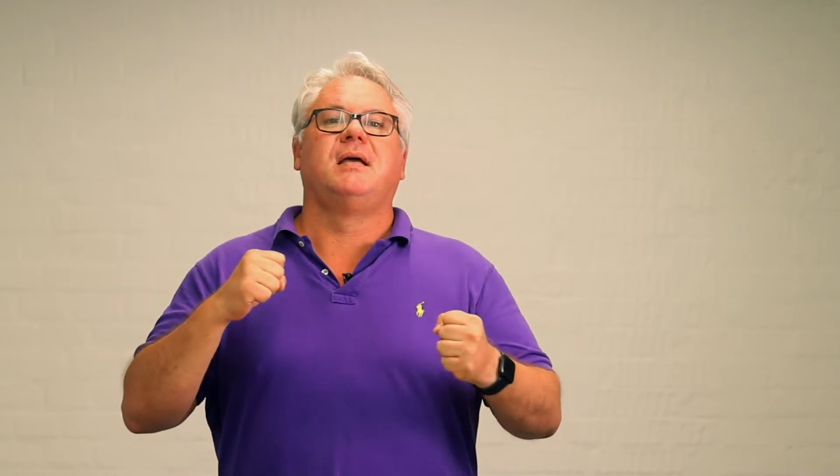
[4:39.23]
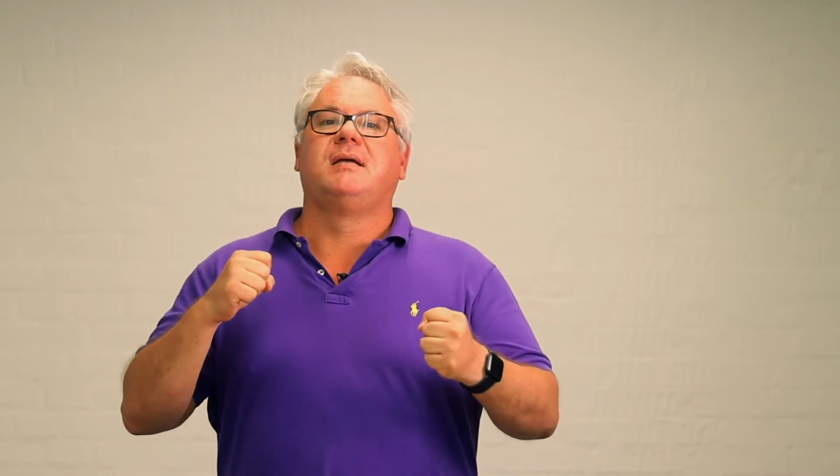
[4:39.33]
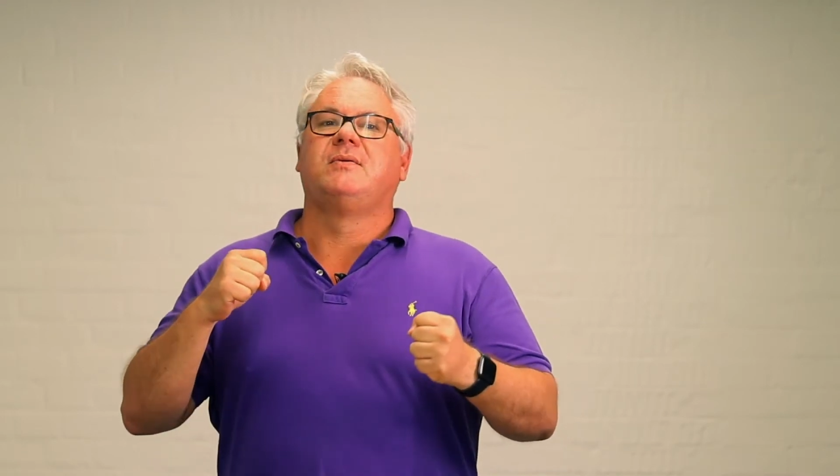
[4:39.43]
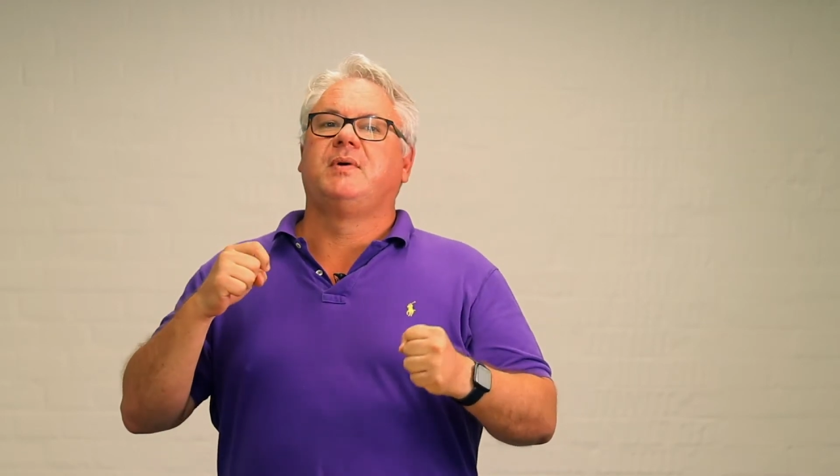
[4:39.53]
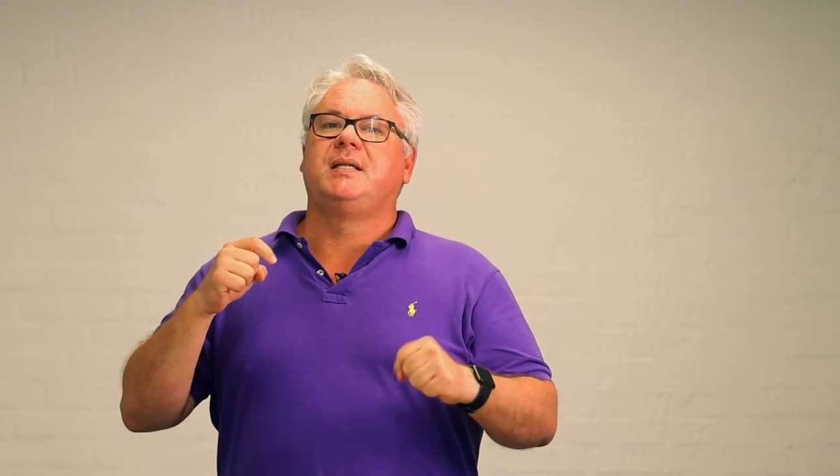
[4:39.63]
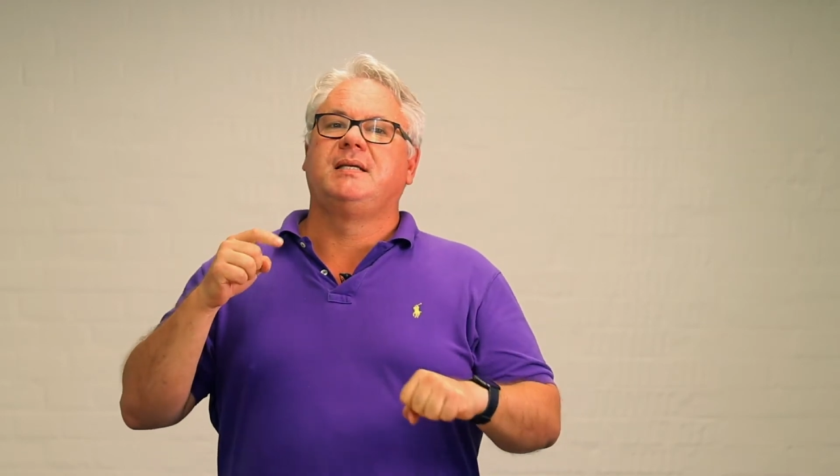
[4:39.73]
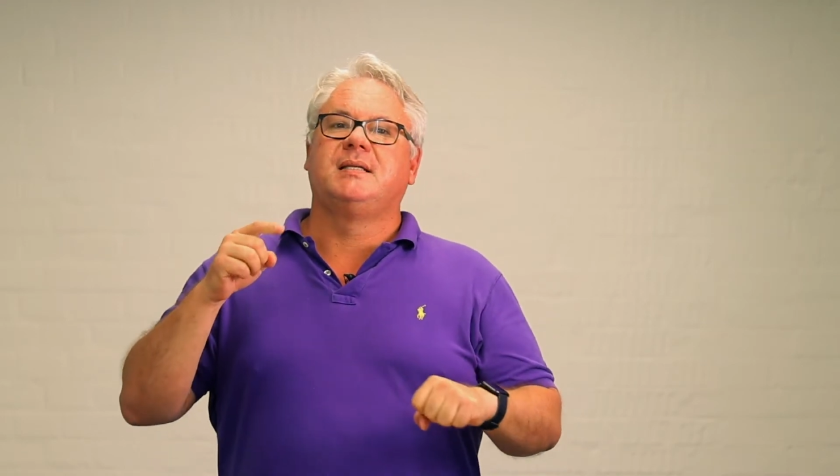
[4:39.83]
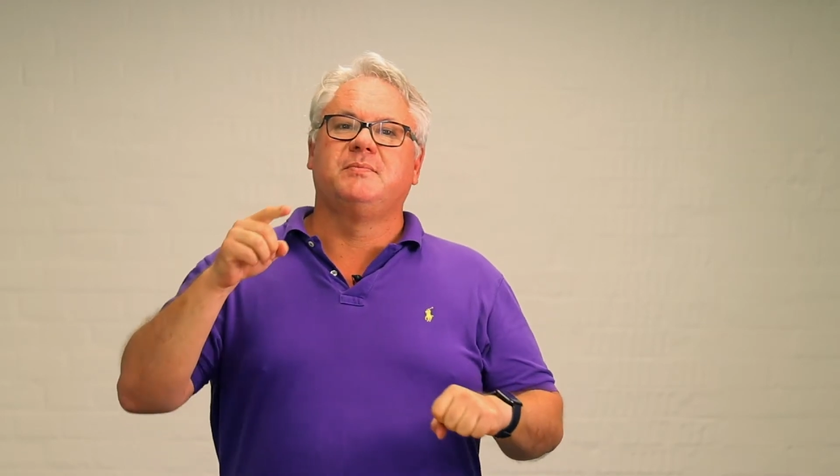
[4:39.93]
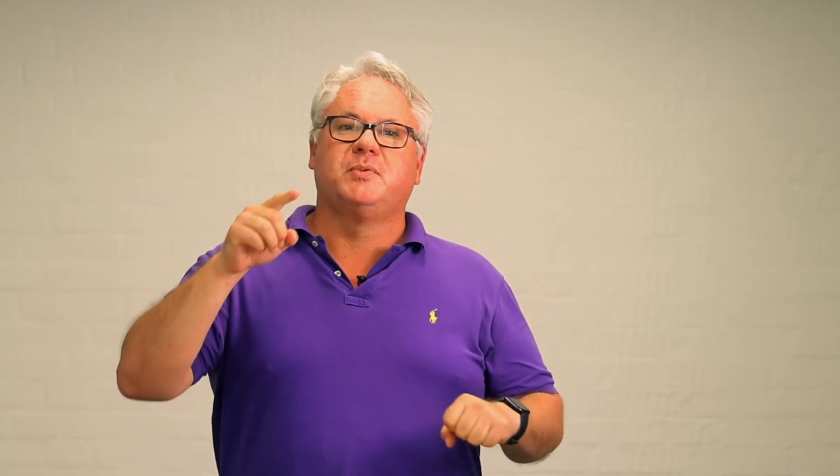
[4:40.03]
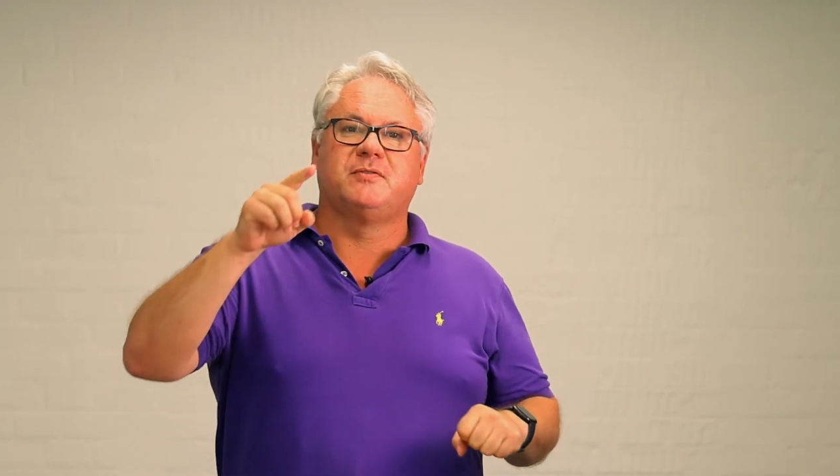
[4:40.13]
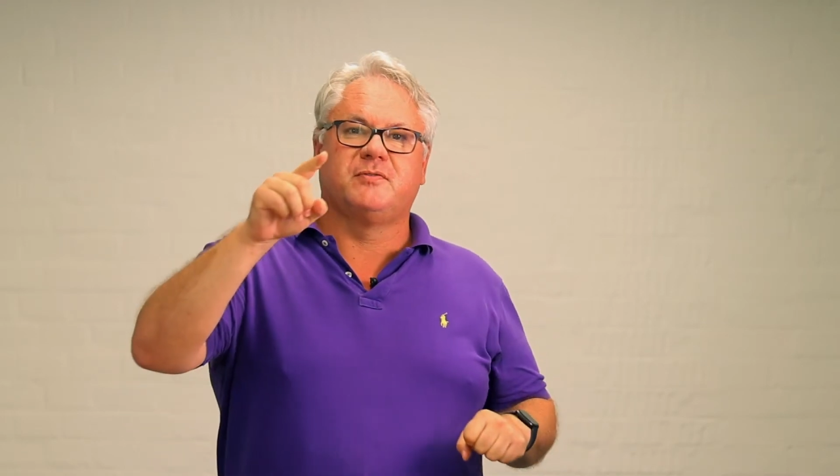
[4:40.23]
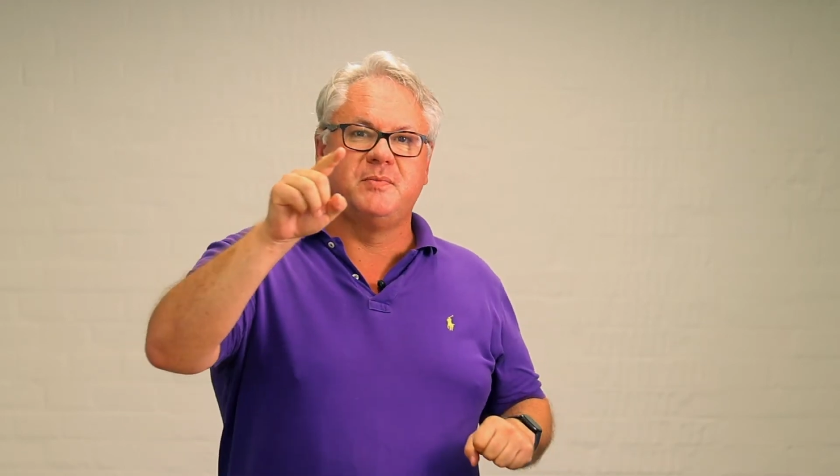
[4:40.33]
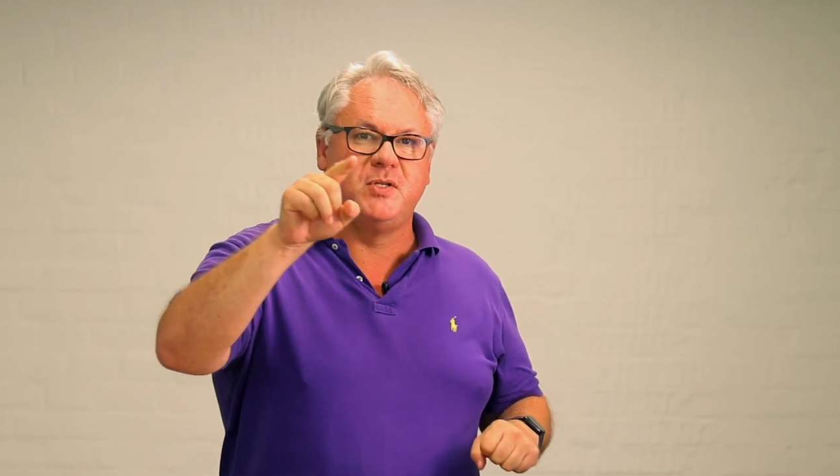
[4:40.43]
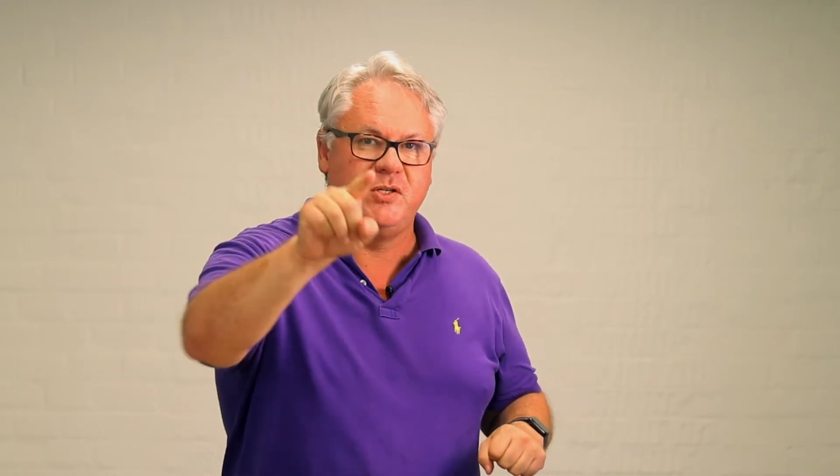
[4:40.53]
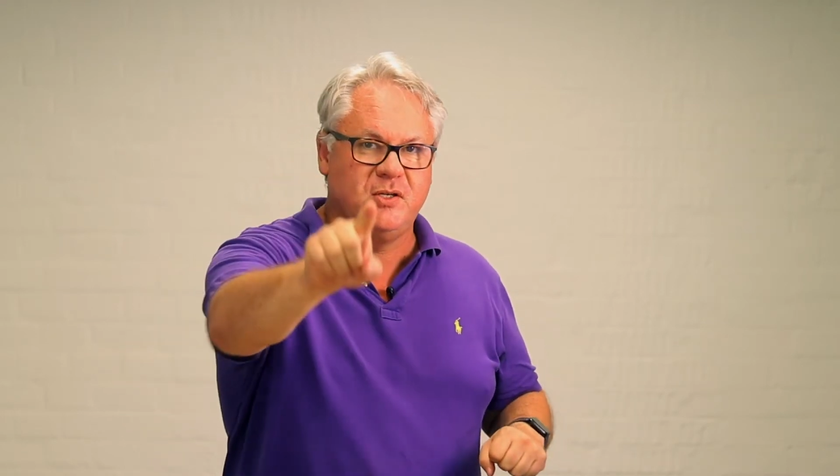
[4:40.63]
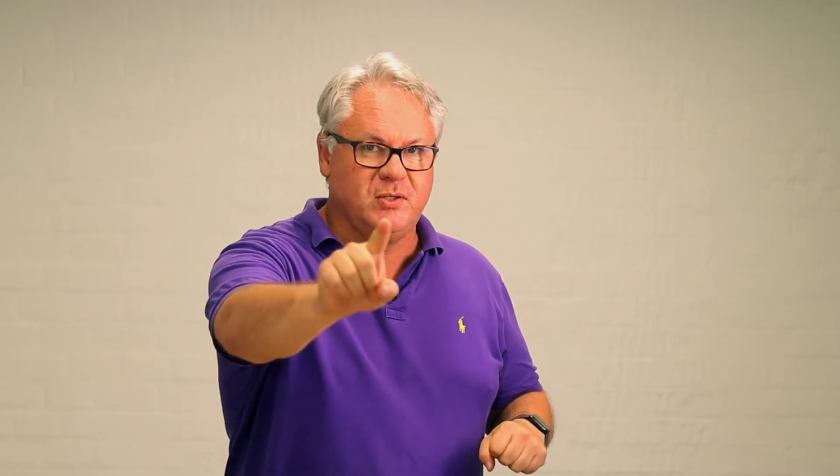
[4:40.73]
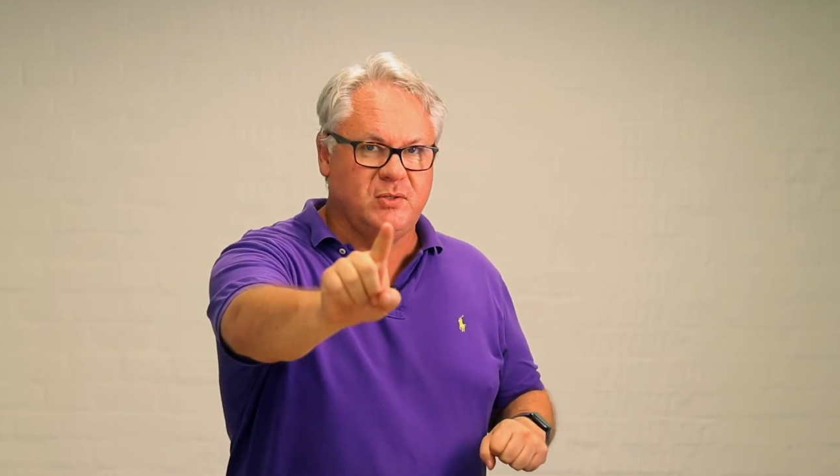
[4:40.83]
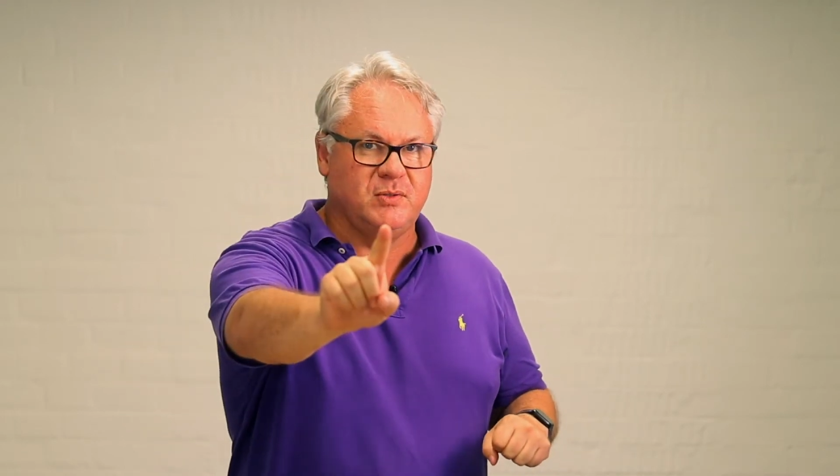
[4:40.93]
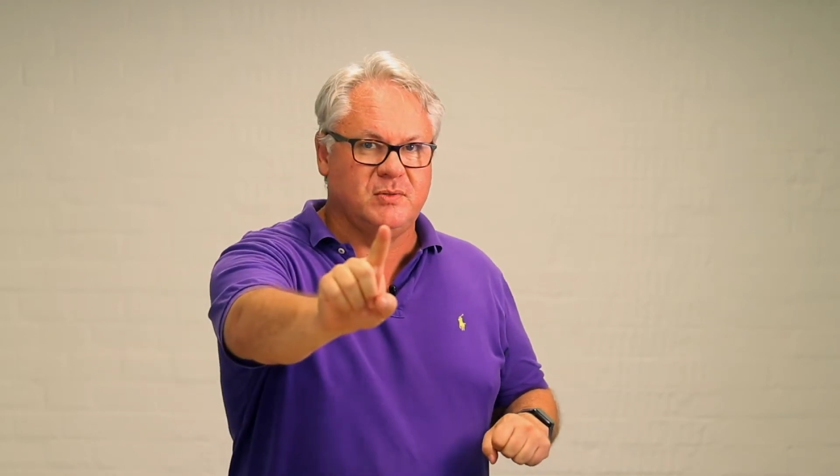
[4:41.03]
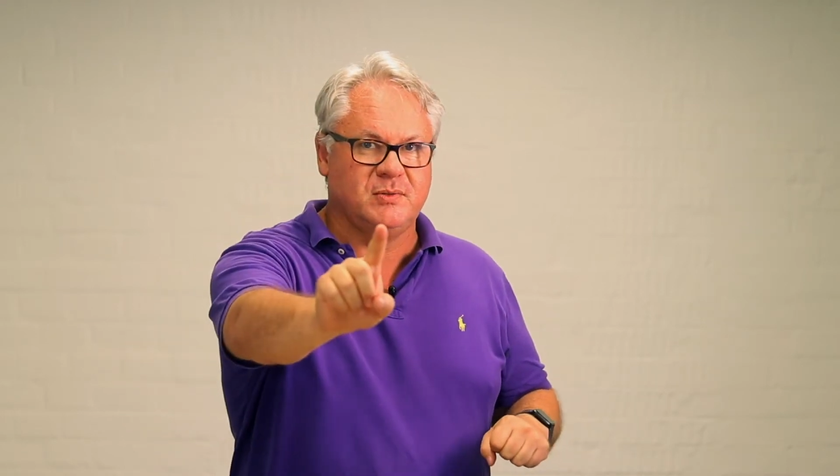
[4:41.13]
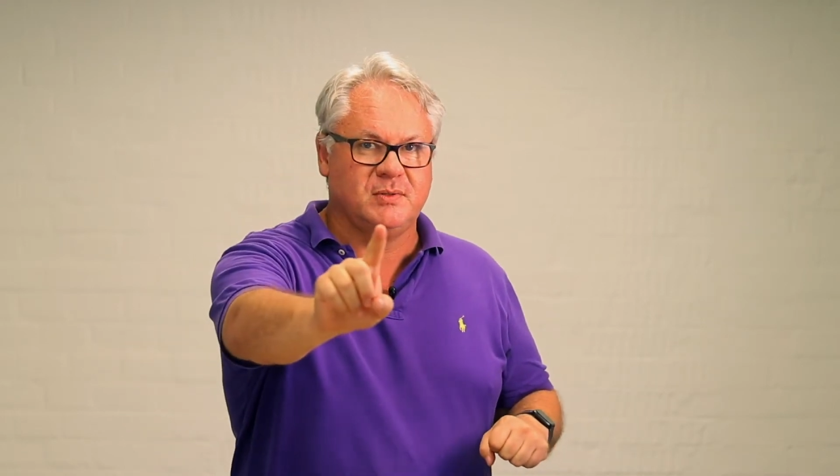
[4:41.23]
and we need input from you